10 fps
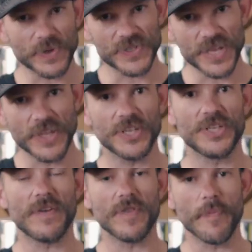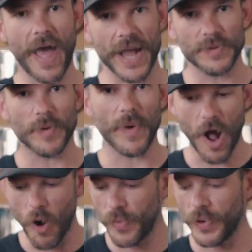percentage of the maximum
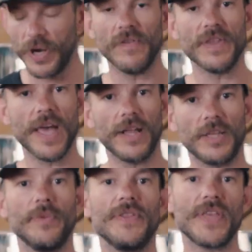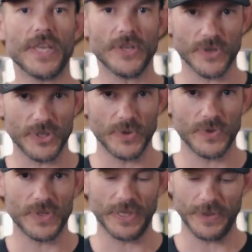output of the element that you're
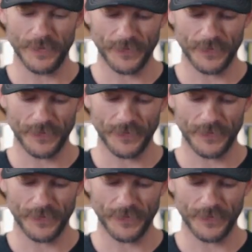using.